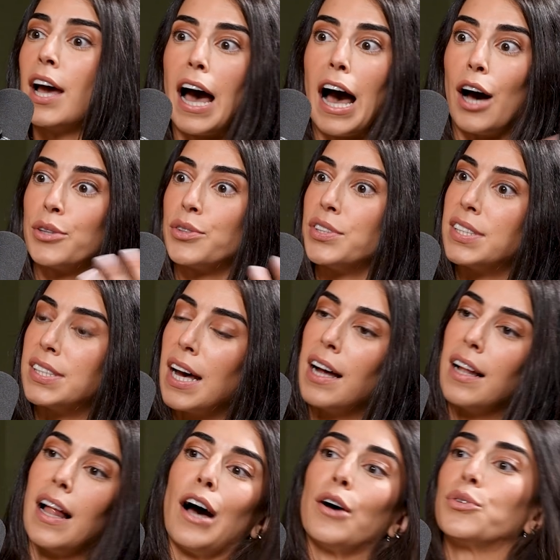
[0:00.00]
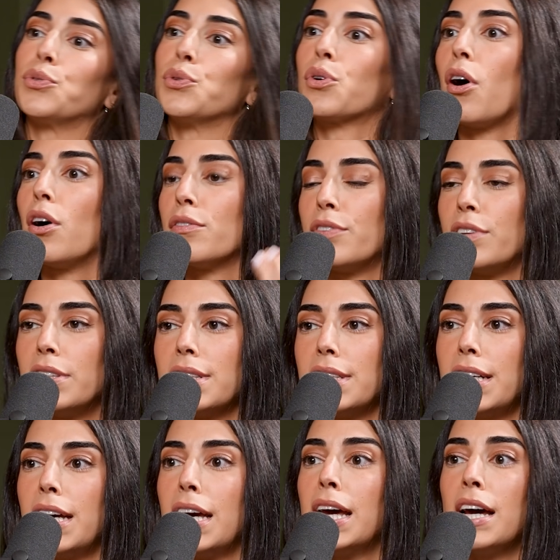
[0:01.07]
how to sell, how to
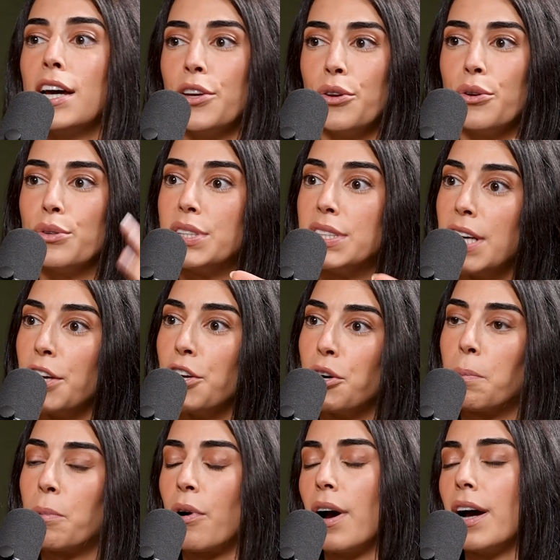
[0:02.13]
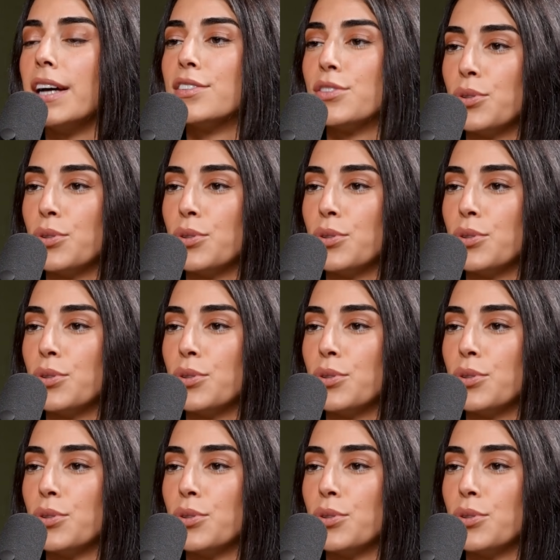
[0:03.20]
confidently, say your price.